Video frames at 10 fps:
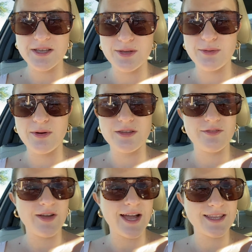you on the
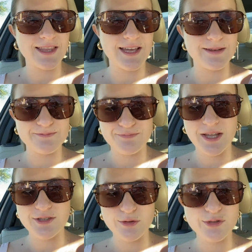fact that
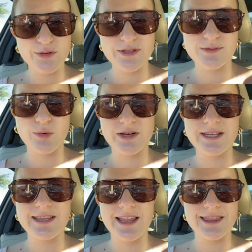I told you this
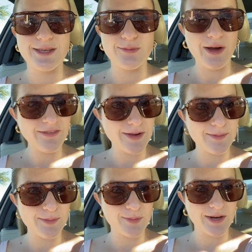morning that the Wi-Fi
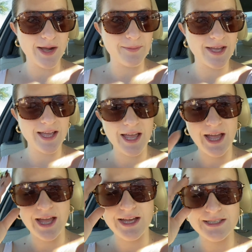people were coming,
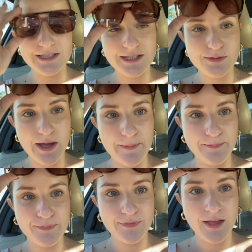and guess what?
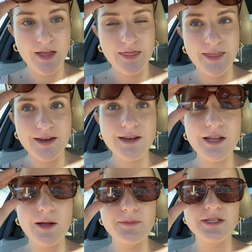They didn't
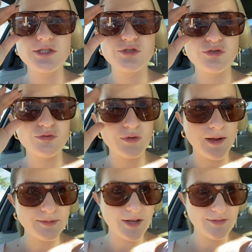come, they just
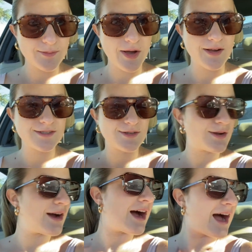dropped off the box, so
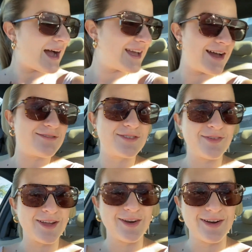now I have to
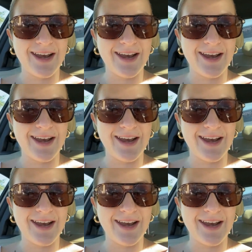figure it